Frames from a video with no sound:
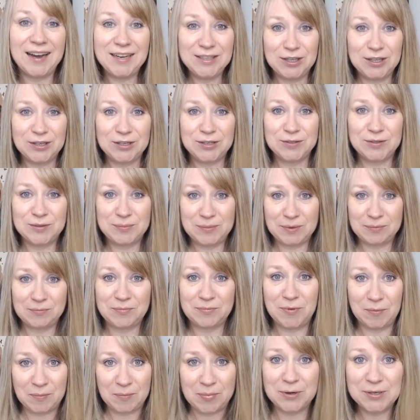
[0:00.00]
learned
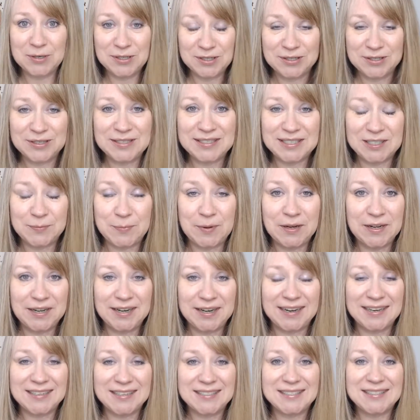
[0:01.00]
from personal
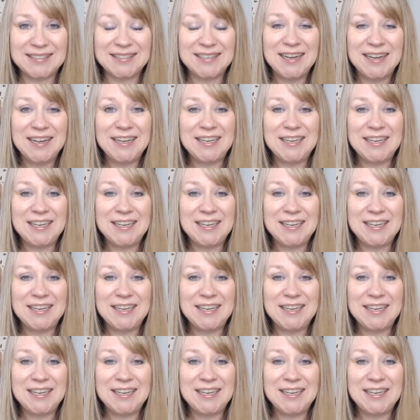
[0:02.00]
experience,